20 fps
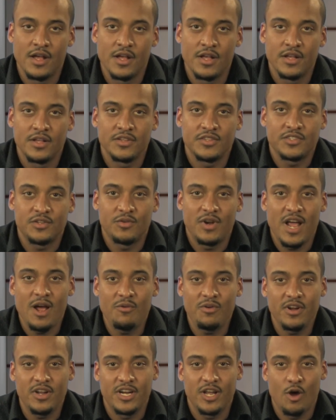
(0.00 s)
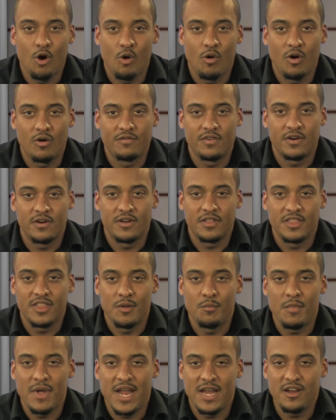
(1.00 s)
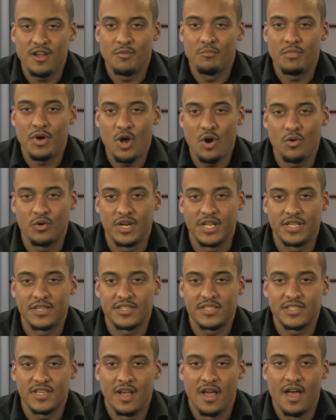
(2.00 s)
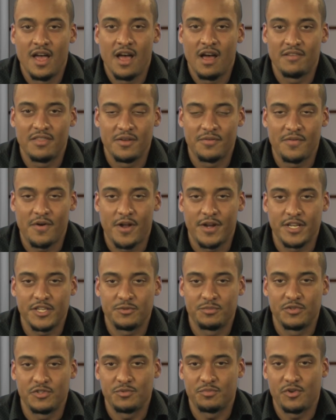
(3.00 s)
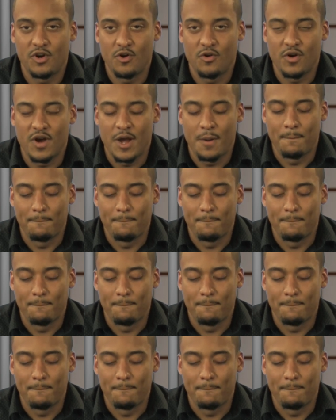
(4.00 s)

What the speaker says: So now we're going to go over the main components of the Phonics Boost program.